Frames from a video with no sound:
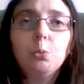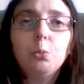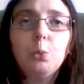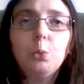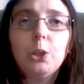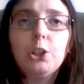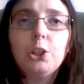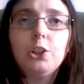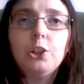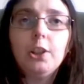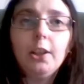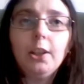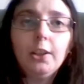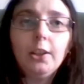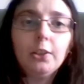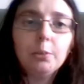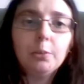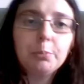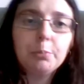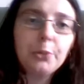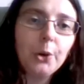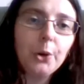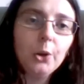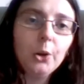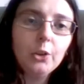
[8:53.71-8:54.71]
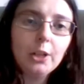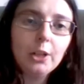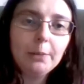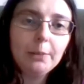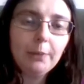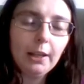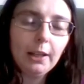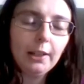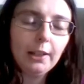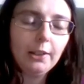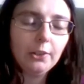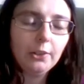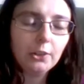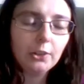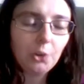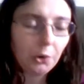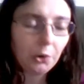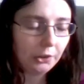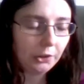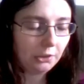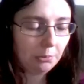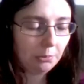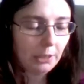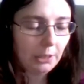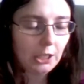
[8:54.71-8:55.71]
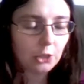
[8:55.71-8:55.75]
which is a program that is going to be